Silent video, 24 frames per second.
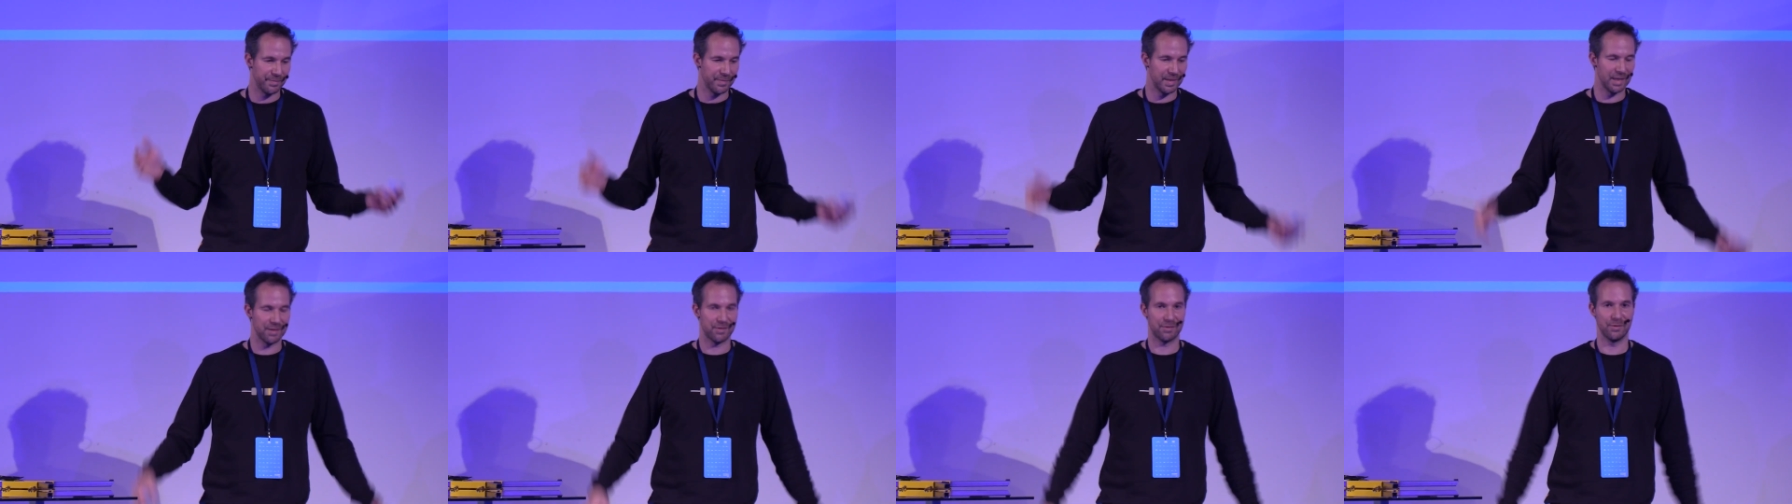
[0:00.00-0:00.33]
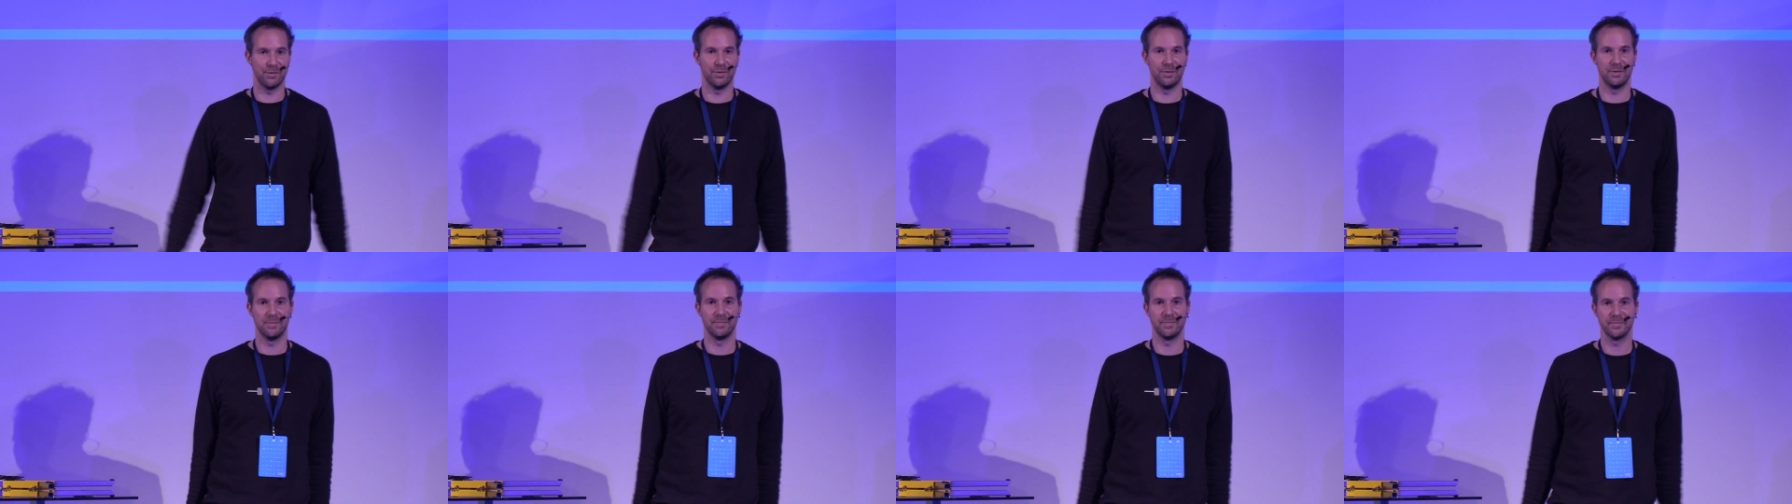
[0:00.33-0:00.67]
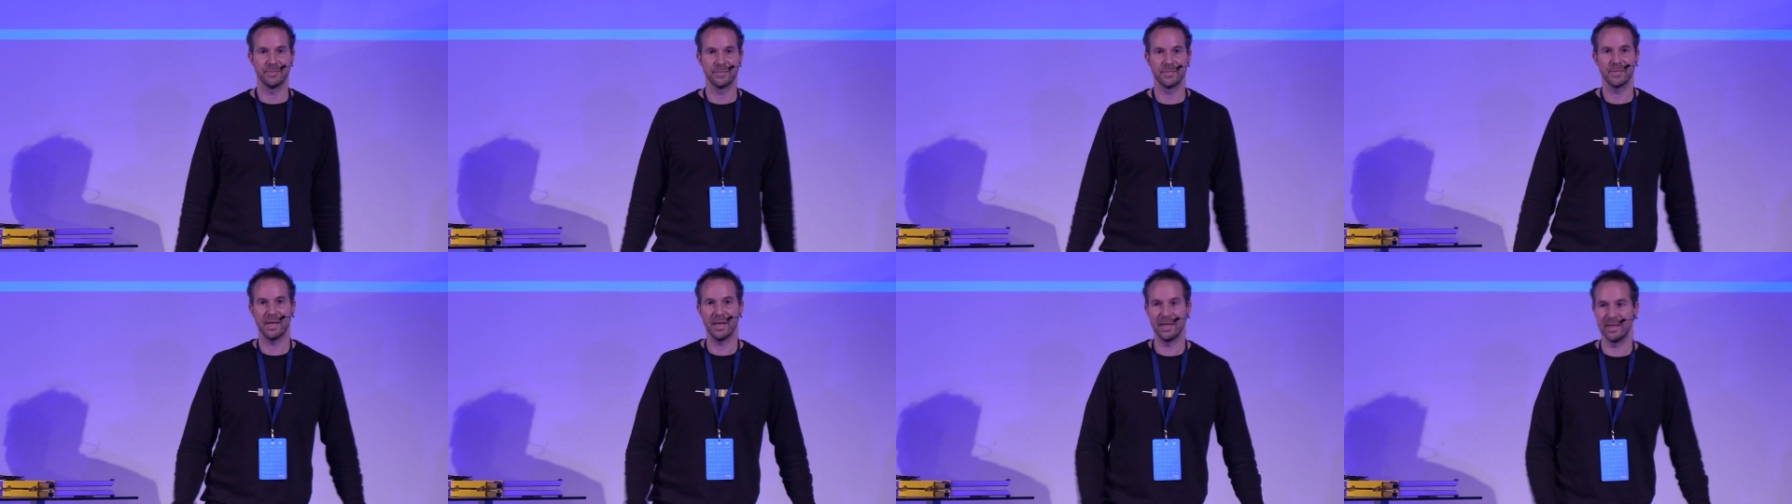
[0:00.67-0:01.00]
That's all.
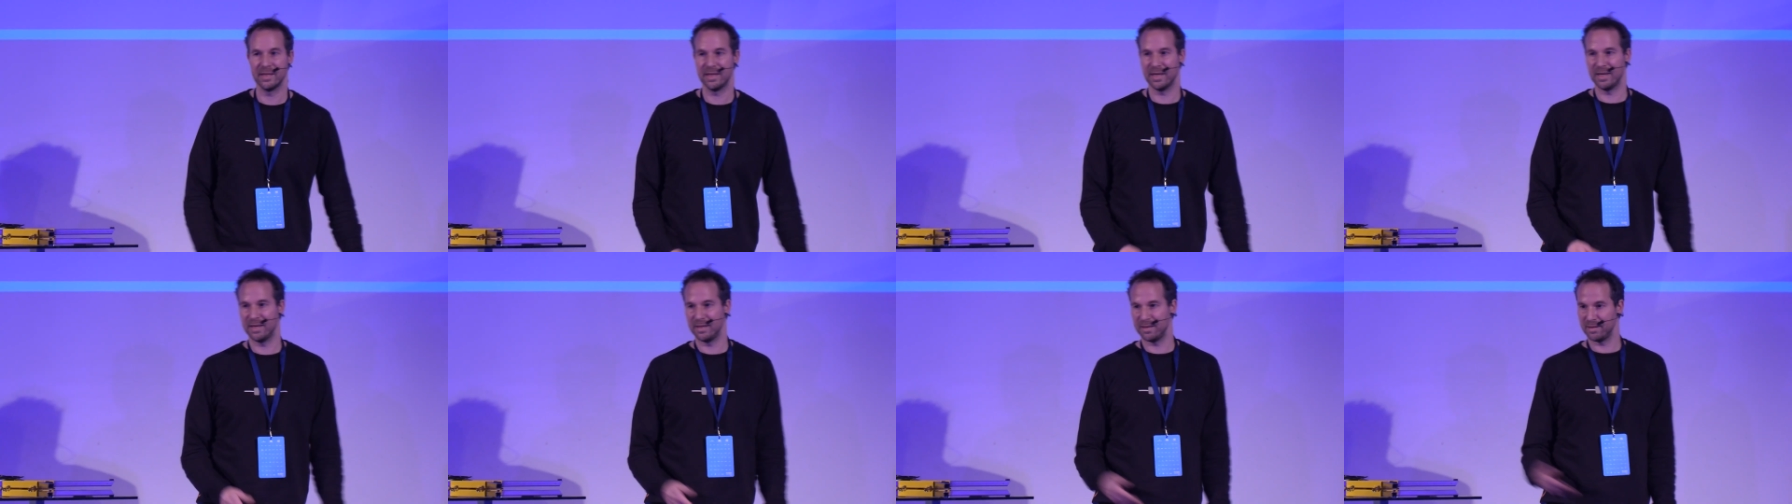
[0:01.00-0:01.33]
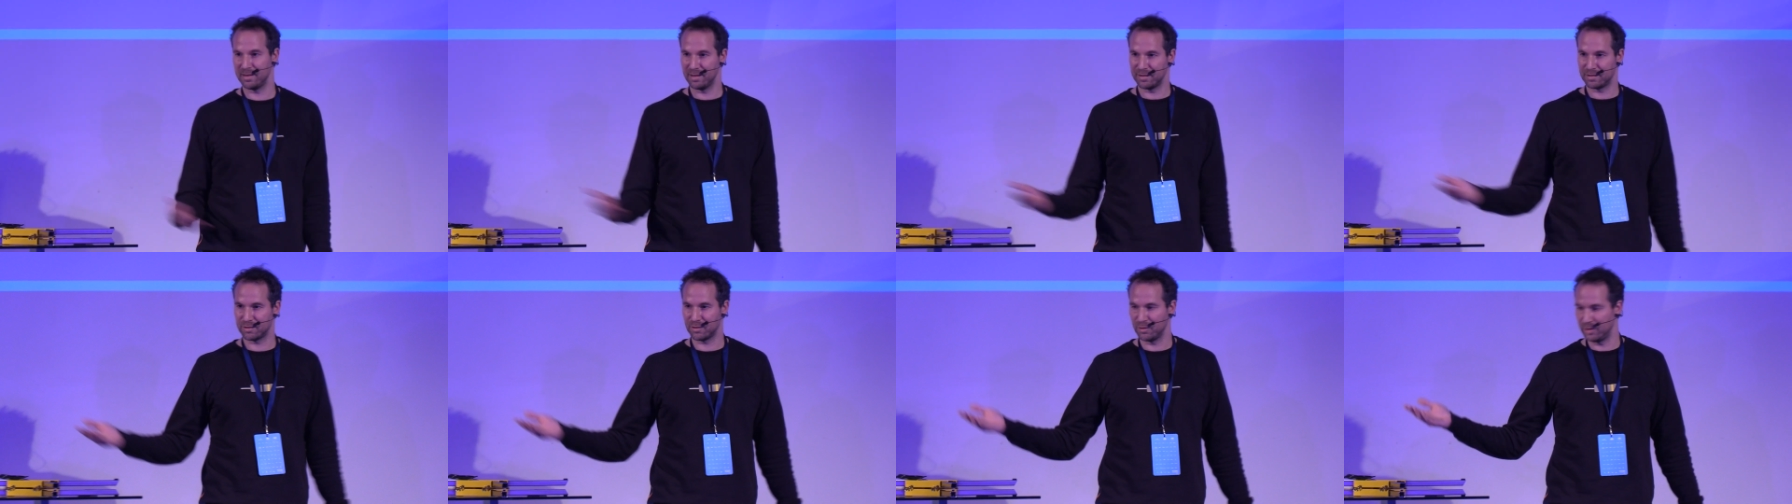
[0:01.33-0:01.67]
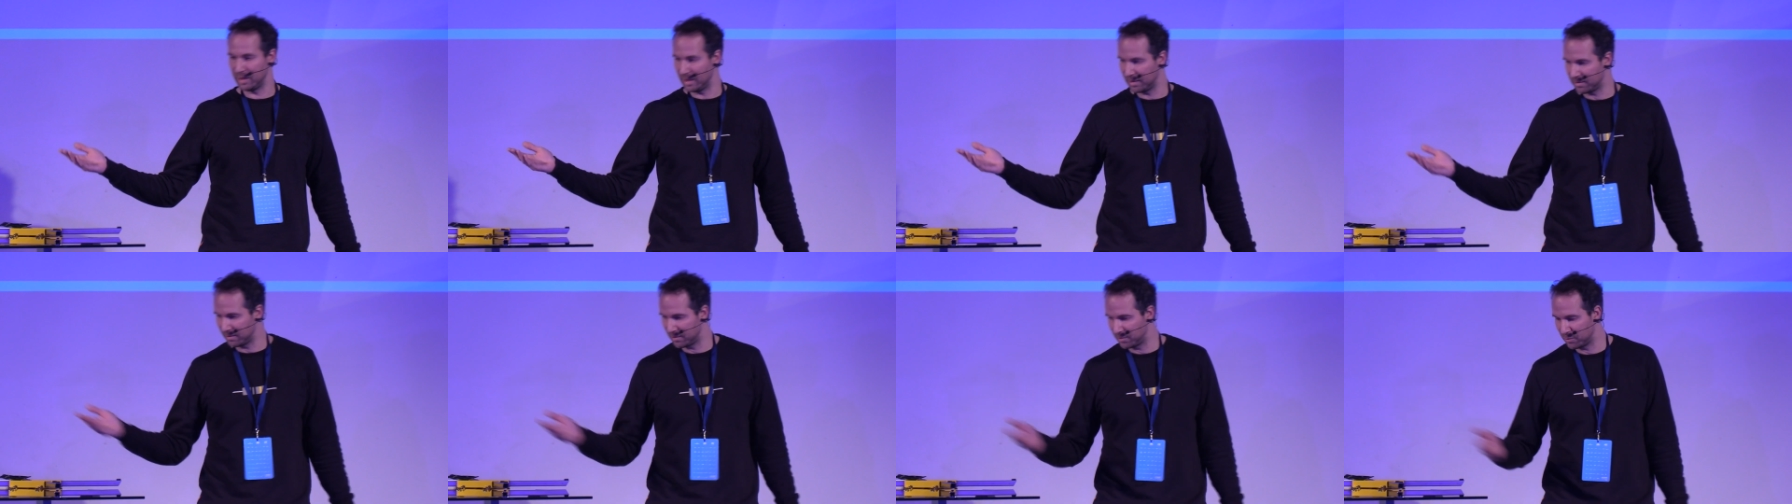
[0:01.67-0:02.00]
And then it's
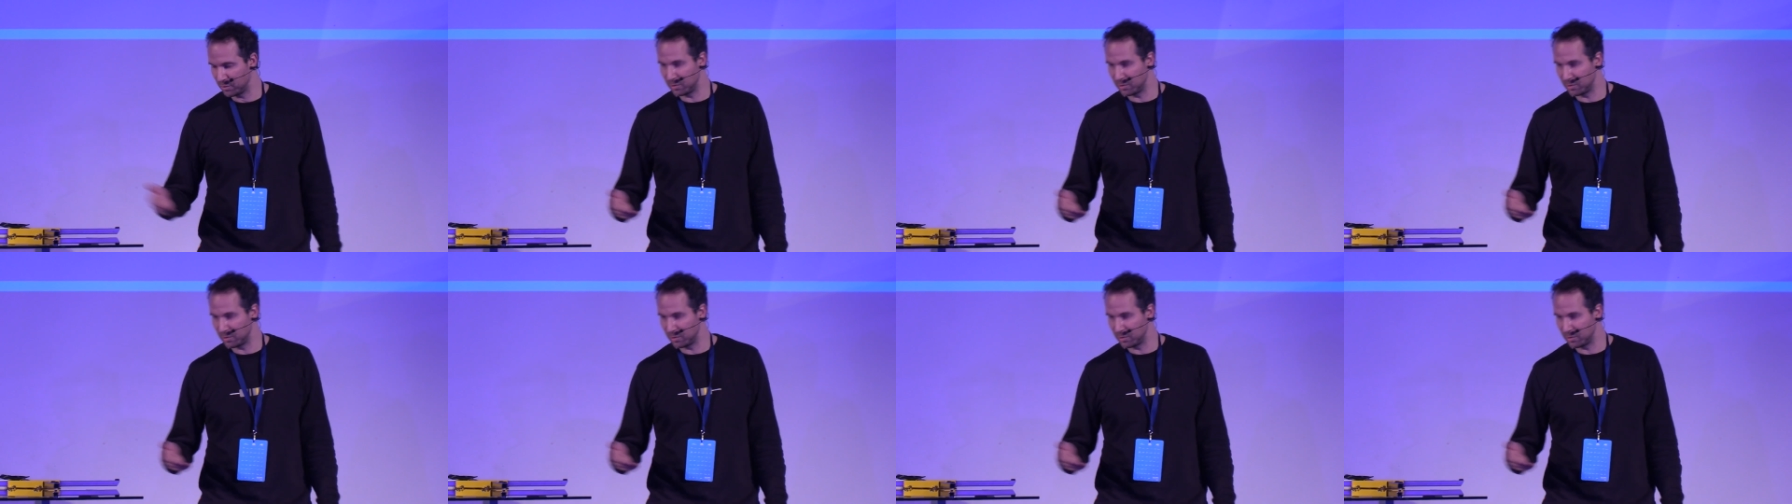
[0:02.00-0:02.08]
connected